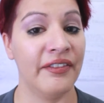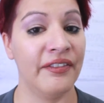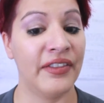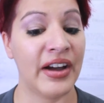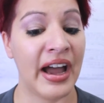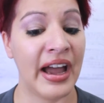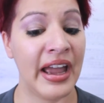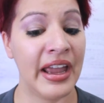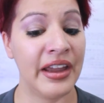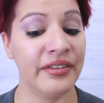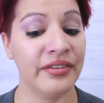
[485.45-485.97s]

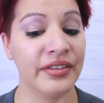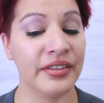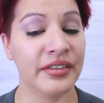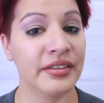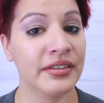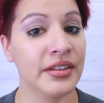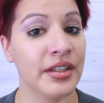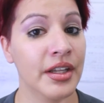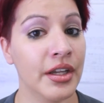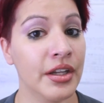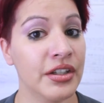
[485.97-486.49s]
5,
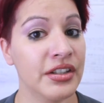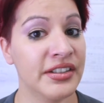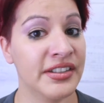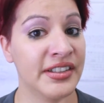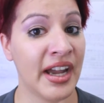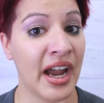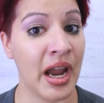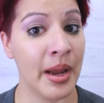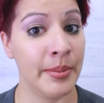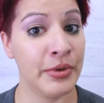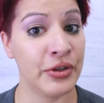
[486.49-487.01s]

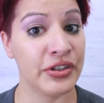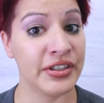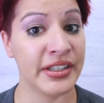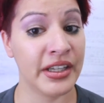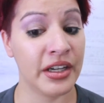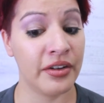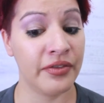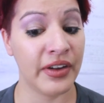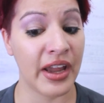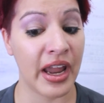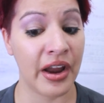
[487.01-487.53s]
time
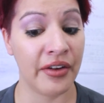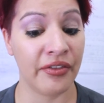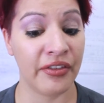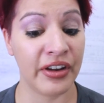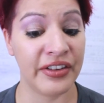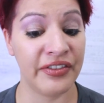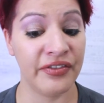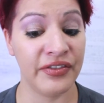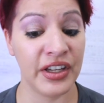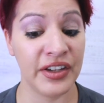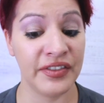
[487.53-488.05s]
yourself every
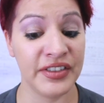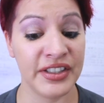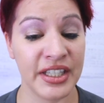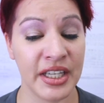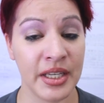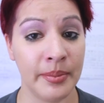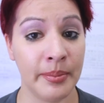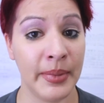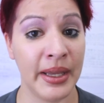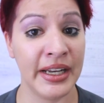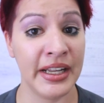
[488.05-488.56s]

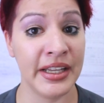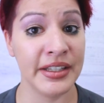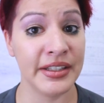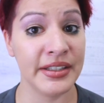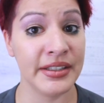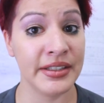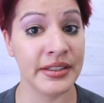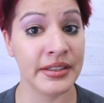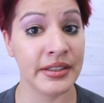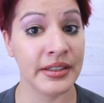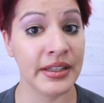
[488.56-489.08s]
15
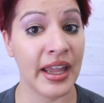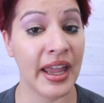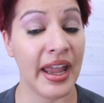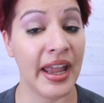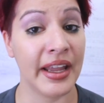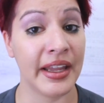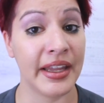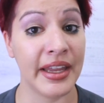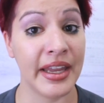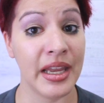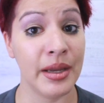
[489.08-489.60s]
minutes
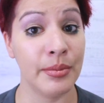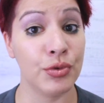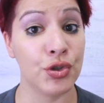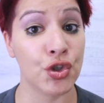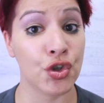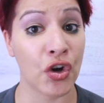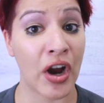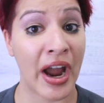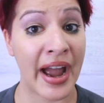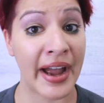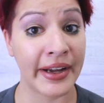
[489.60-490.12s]
and keep
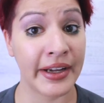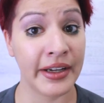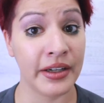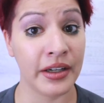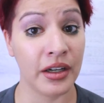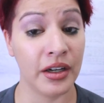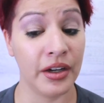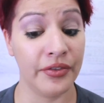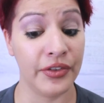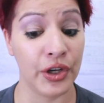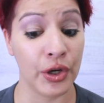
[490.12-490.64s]
track
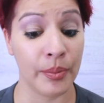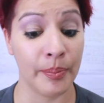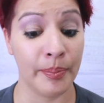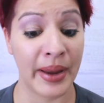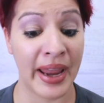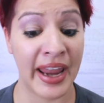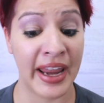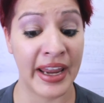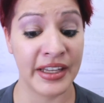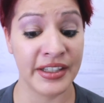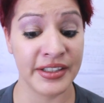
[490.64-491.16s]
of your
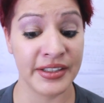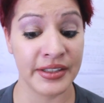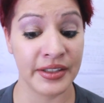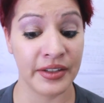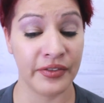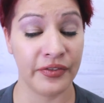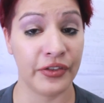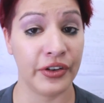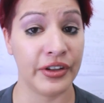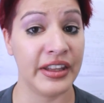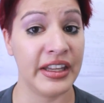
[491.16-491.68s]
pace
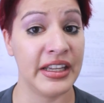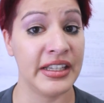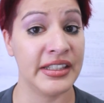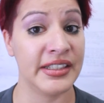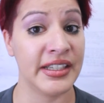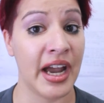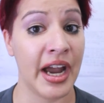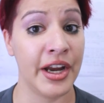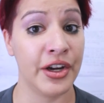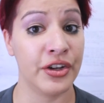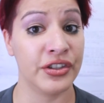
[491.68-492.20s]
for the
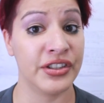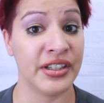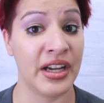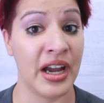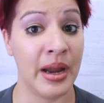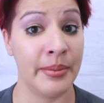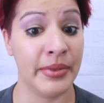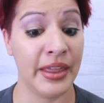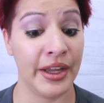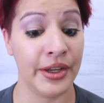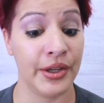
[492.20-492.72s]
entire
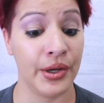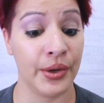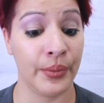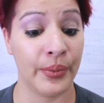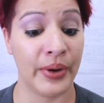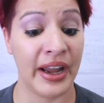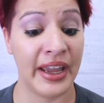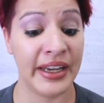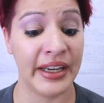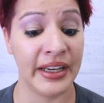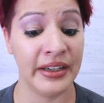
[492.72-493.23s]
time that you're
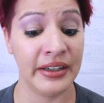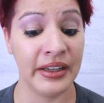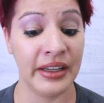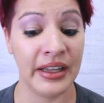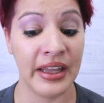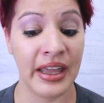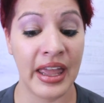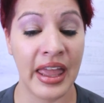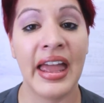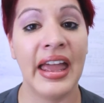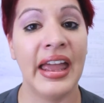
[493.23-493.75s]
writing.
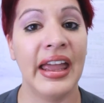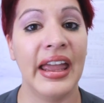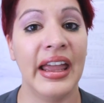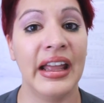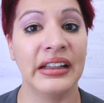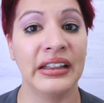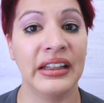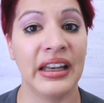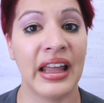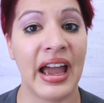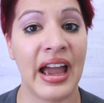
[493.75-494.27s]

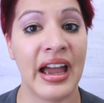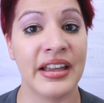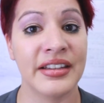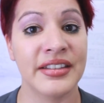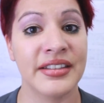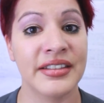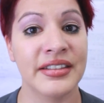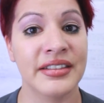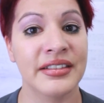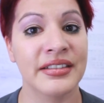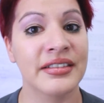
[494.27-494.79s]
And
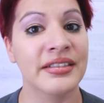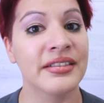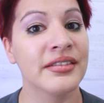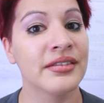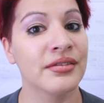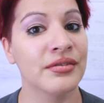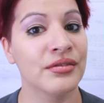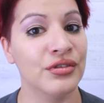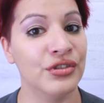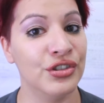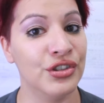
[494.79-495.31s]
last,
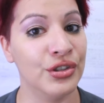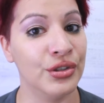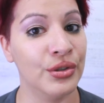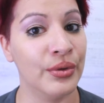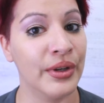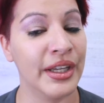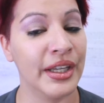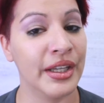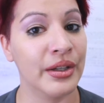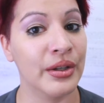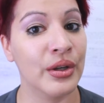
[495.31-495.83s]
do
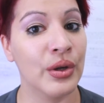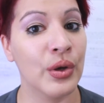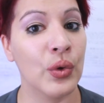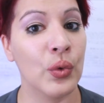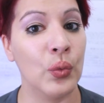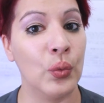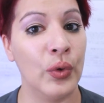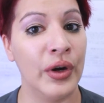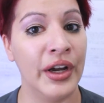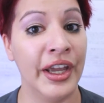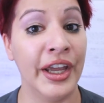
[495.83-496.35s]
it
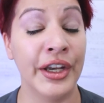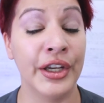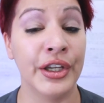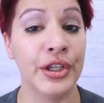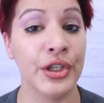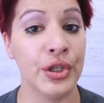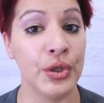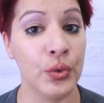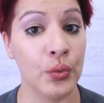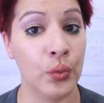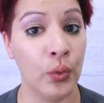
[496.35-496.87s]
when
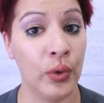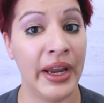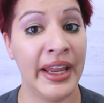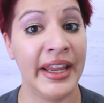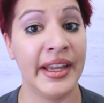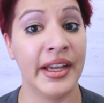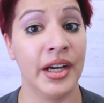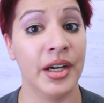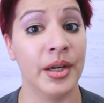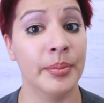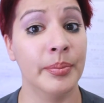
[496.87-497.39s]
you
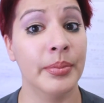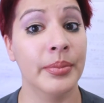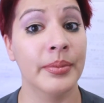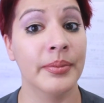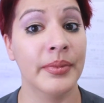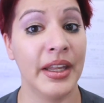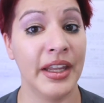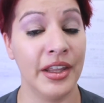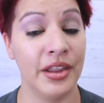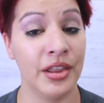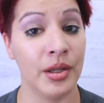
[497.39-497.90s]
wake up
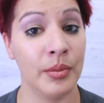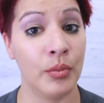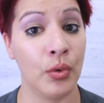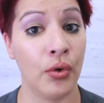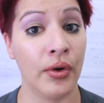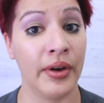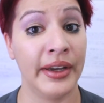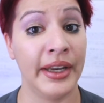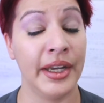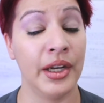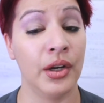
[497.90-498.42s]
in the
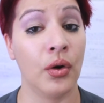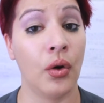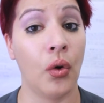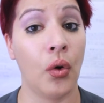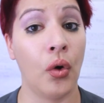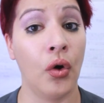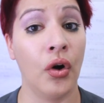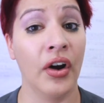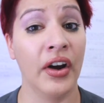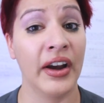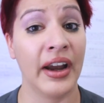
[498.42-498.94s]
morning
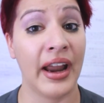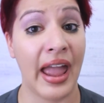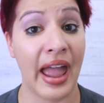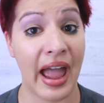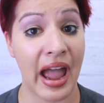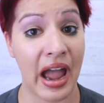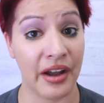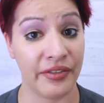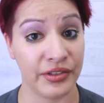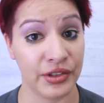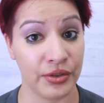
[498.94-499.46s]
or
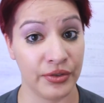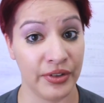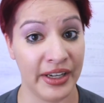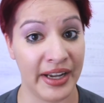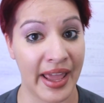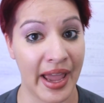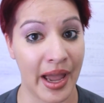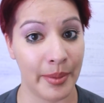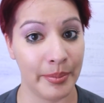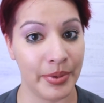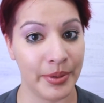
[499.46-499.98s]
after a
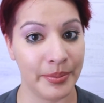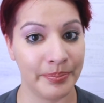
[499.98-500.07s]
nap.